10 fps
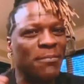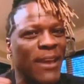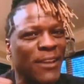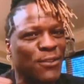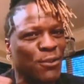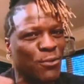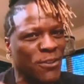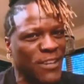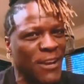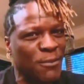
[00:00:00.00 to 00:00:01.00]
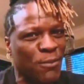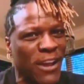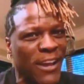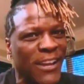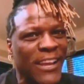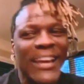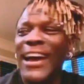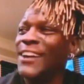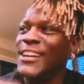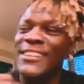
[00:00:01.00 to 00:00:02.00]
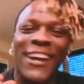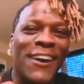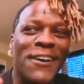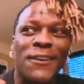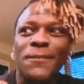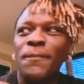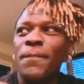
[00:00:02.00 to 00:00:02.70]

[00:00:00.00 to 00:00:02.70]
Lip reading: it, man, two or three times, Ryan, I'm like, dog,